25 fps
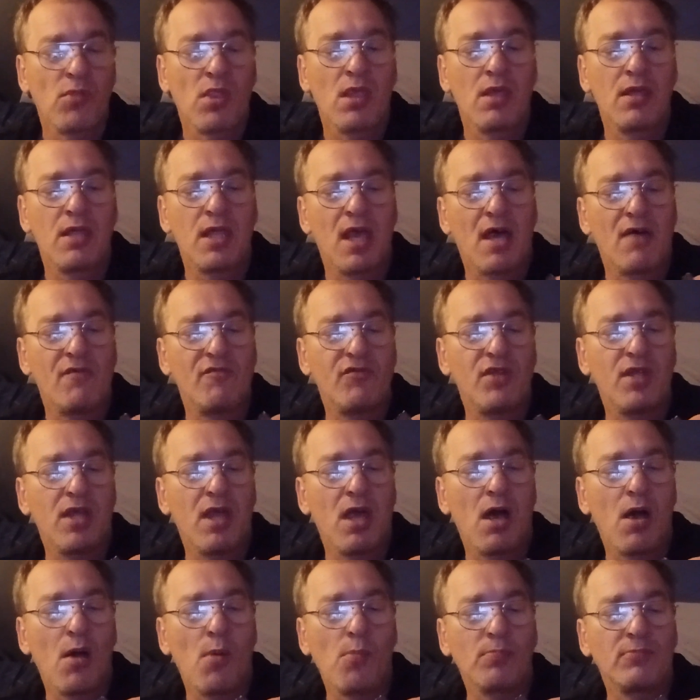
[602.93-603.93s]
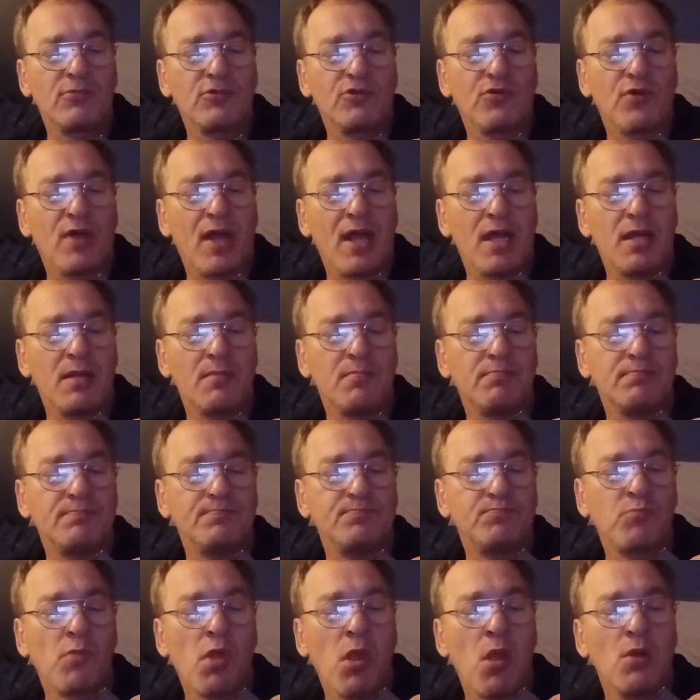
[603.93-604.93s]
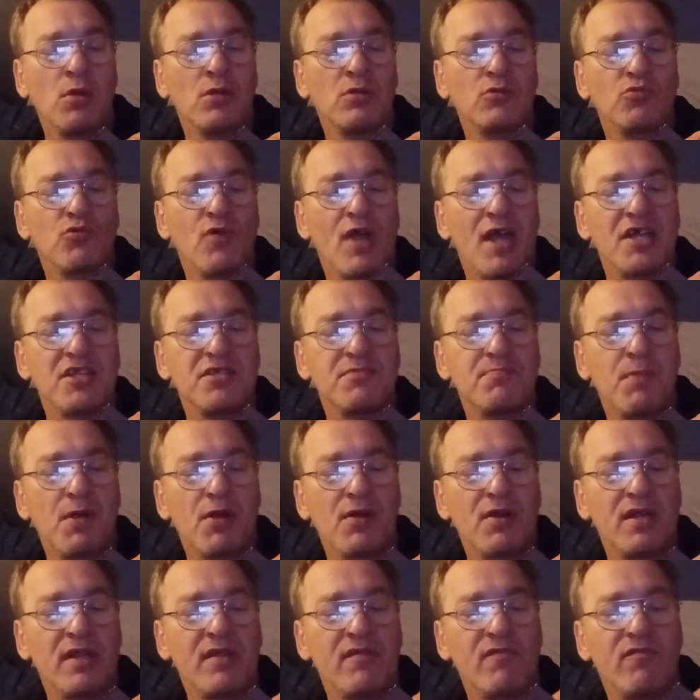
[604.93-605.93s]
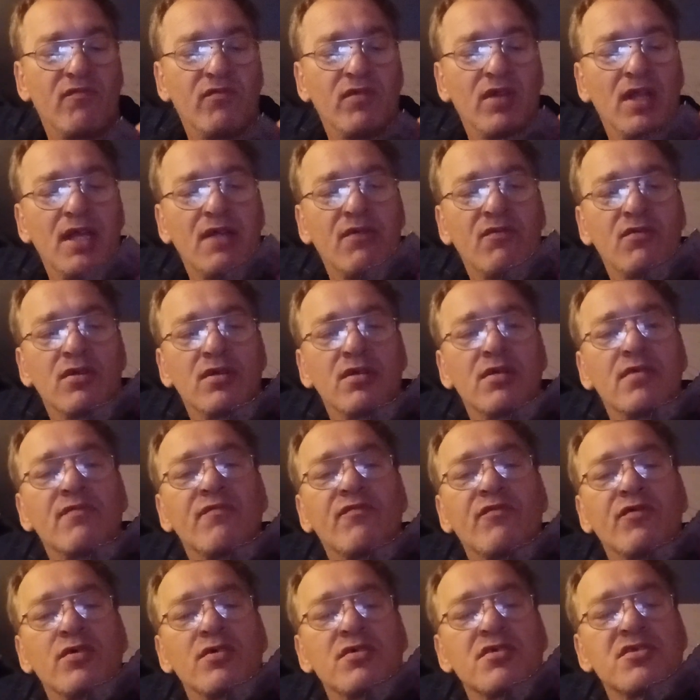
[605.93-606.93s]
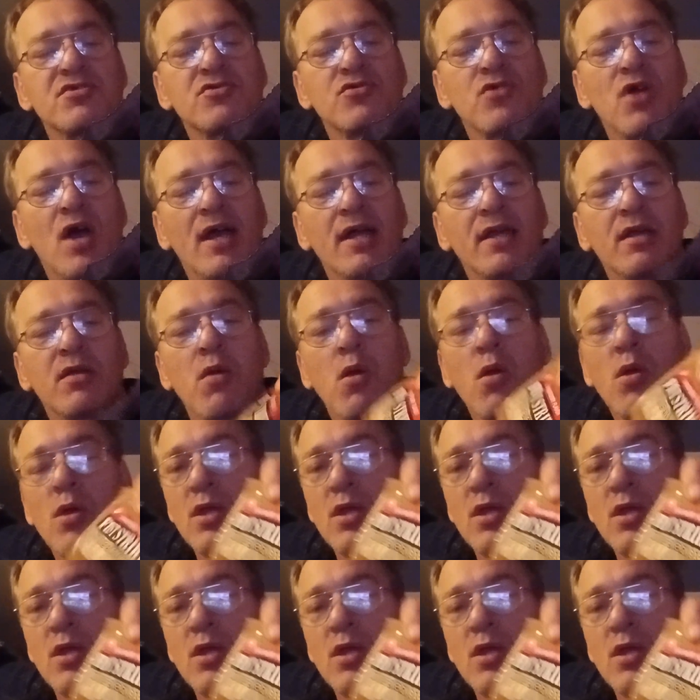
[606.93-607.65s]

You have the cran raspberry flavor First Strike